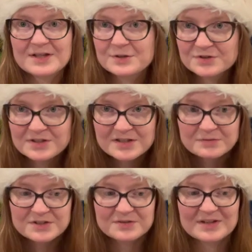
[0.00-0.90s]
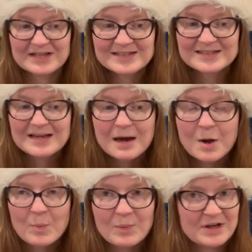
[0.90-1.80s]
usually don't do this,
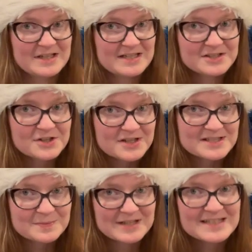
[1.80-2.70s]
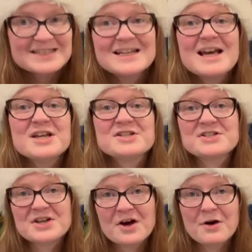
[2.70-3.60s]
but it is Christmas.
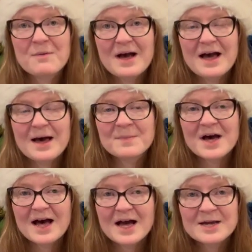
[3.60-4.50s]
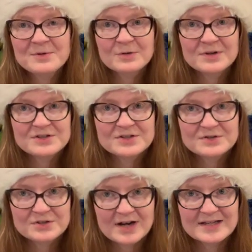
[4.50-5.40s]
So um, I'm going
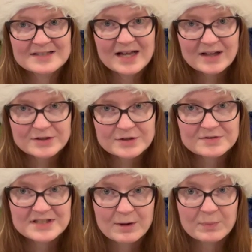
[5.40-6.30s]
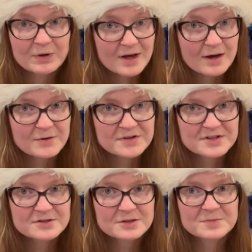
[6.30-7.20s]
to try and tell you down below in the
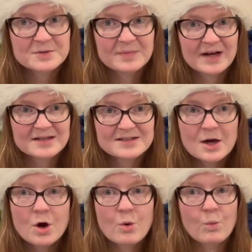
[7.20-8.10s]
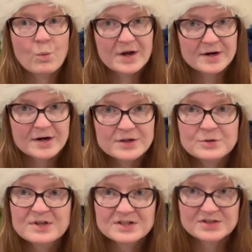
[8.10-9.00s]
description box where
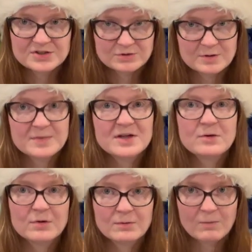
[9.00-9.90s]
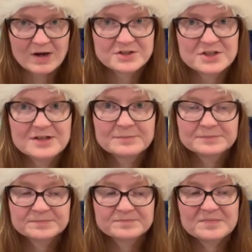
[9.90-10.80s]
you can stream it or watch it.
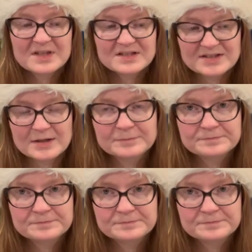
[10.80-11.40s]
So